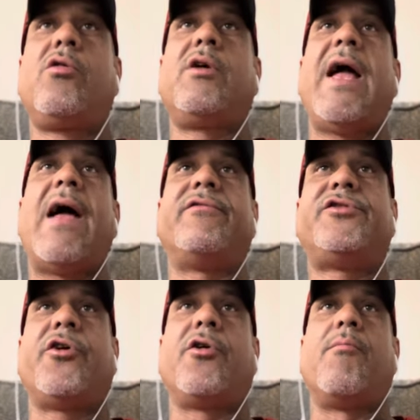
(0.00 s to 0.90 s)
have
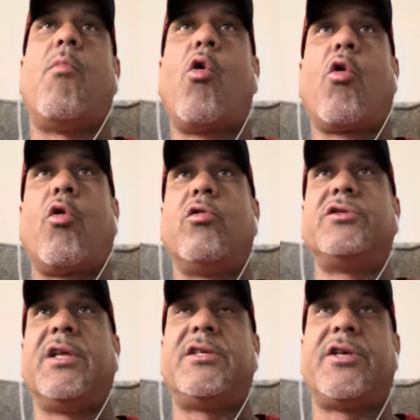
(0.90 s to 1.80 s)
certain morals
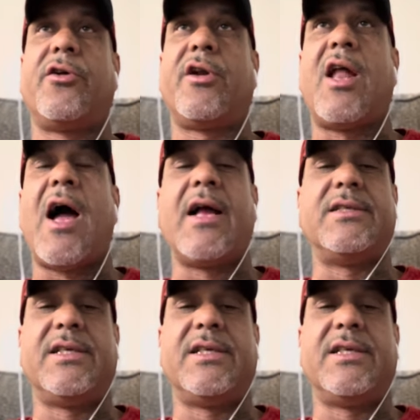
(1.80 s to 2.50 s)
and certain lines